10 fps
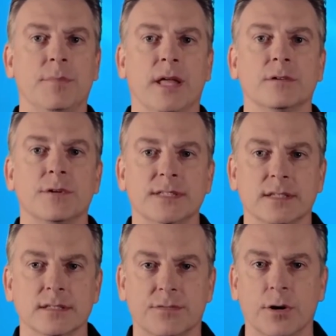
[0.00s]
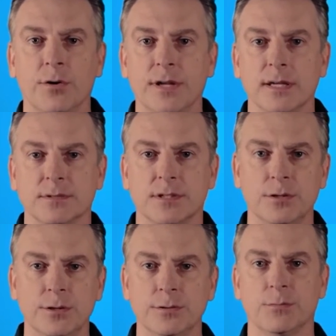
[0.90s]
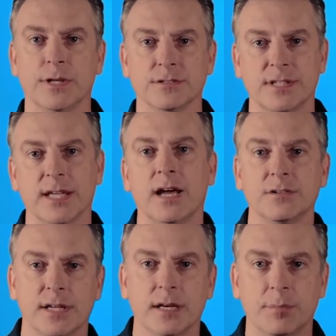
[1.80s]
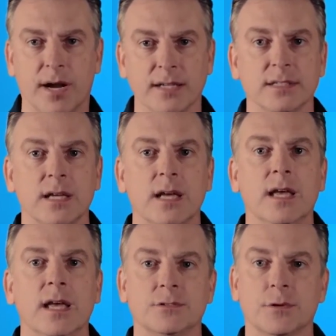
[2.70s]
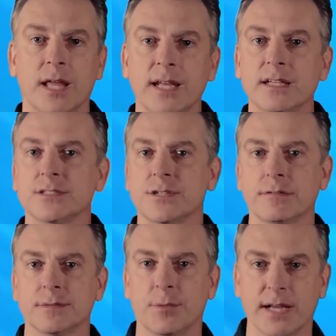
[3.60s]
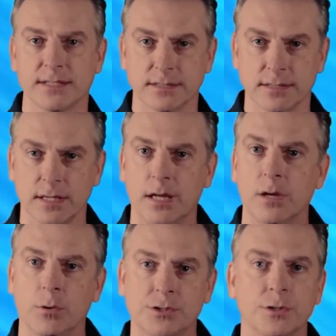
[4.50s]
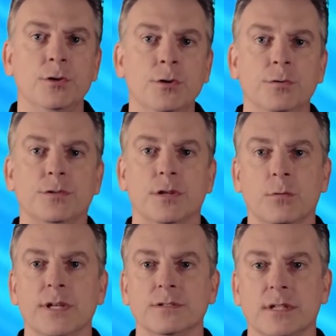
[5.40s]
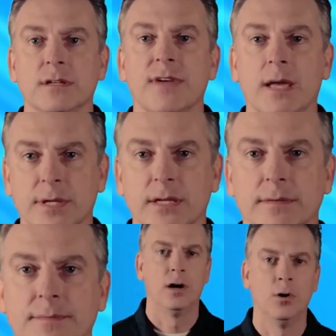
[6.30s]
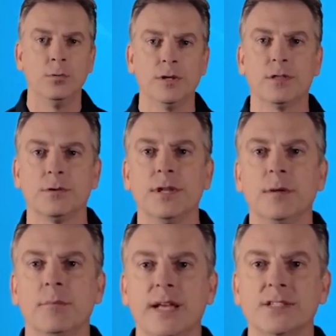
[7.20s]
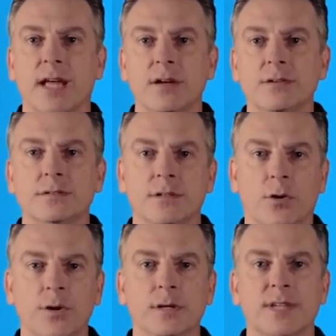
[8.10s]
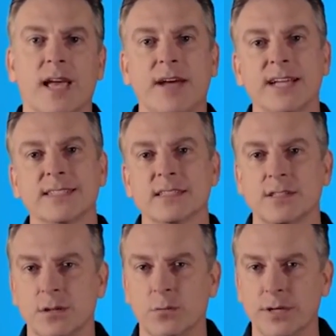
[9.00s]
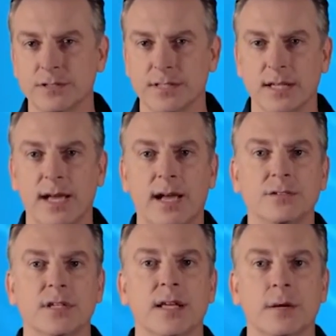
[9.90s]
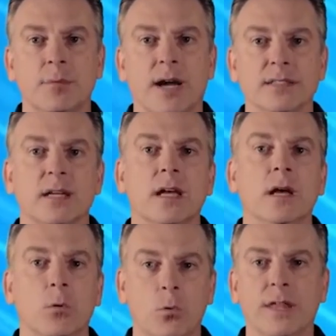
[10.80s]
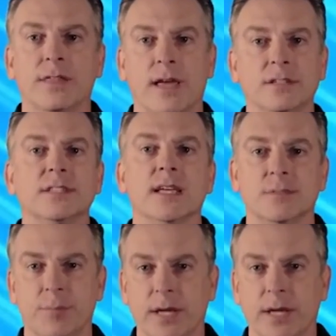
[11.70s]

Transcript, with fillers: compelling reasons for O E Ms to use Windows ten IoT Enterprise is related to service branches, which are new to the Windows ten family. Only through the embedded channel, O E Ms have access to the Windows ten IoT Enterprise with L T S